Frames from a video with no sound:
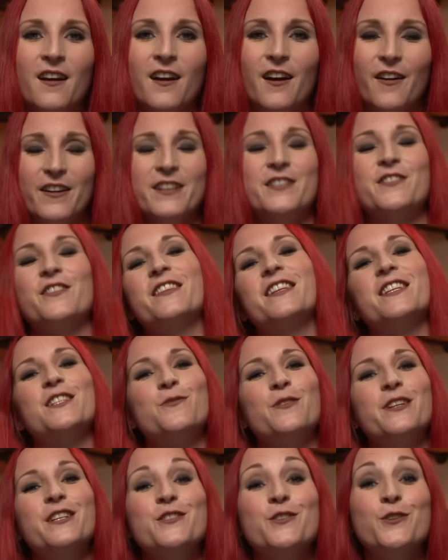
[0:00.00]
Alright, so this
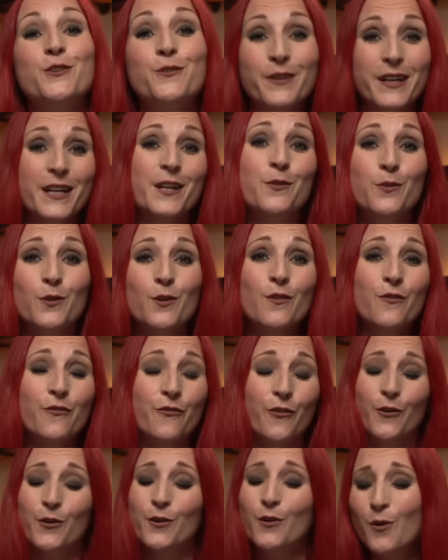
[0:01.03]
one is a great groove
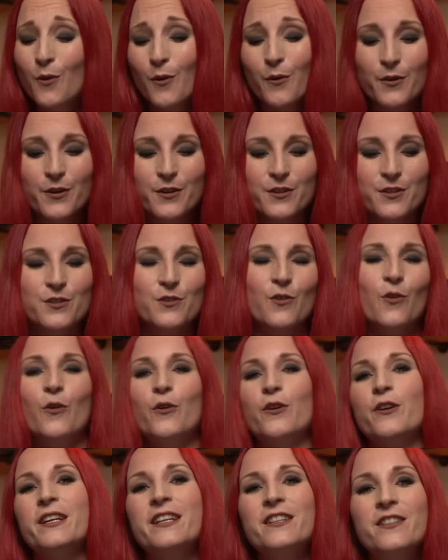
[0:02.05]
for chorus or
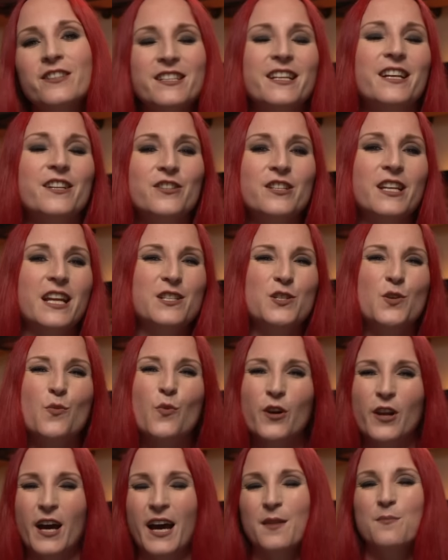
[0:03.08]
in the section that you want
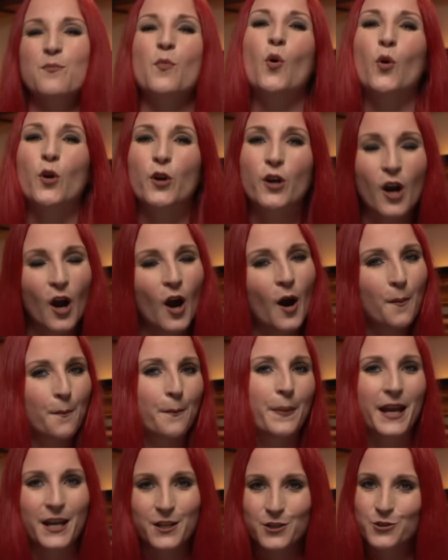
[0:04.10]
to add more
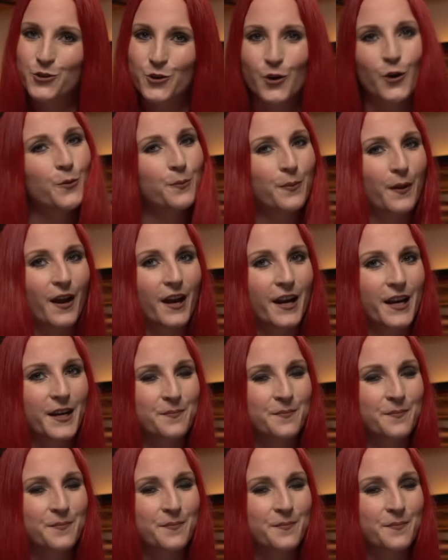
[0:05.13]
comping to your playing.